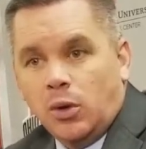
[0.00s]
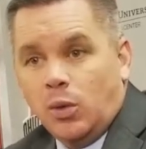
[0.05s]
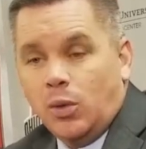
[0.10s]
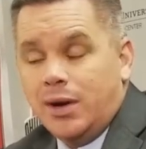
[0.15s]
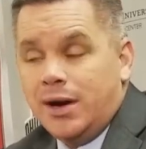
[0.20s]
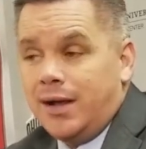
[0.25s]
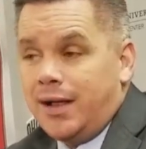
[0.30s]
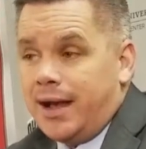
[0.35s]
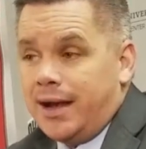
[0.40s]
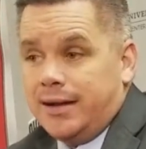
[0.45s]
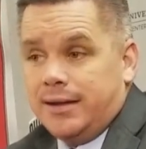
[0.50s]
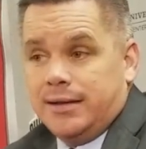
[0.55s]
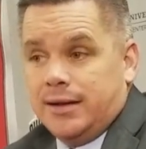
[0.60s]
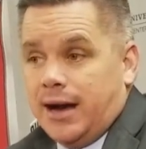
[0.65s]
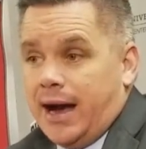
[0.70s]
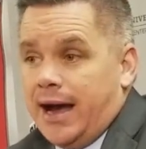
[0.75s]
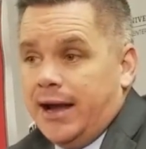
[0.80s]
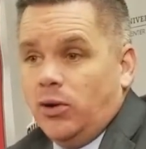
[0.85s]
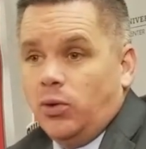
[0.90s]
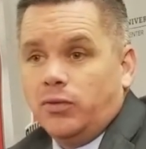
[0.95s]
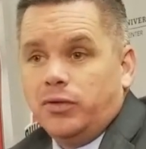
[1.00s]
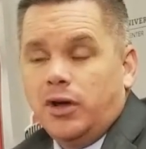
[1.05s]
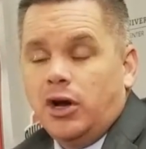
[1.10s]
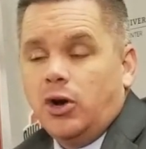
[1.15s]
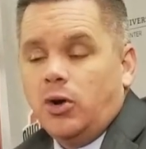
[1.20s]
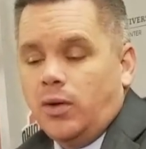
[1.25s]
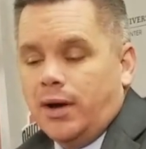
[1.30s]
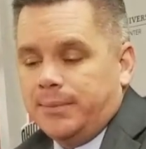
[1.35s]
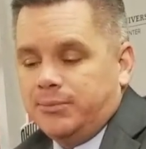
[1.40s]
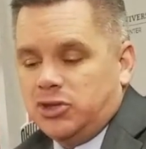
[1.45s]
Well, I, I don't
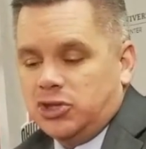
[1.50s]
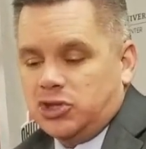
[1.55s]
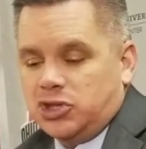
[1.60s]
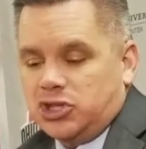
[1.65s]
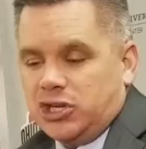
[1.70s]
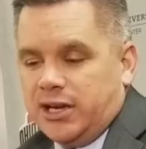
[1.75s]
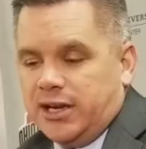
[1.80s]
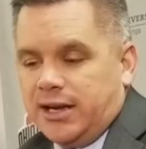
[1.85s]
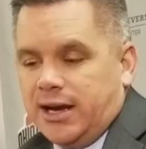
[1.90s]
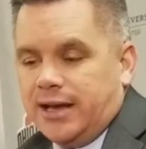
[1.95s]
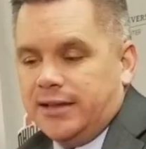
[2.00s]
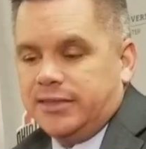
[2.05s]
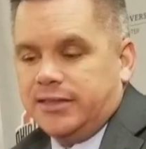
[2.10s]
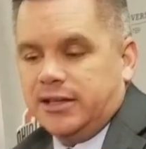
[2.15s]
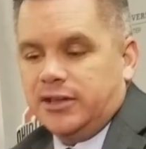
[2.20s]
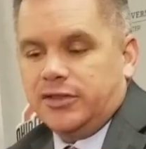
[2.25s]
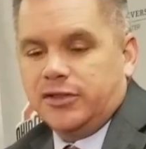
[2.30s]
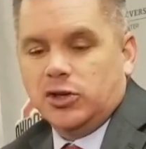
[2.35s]
know. I'm just saying I think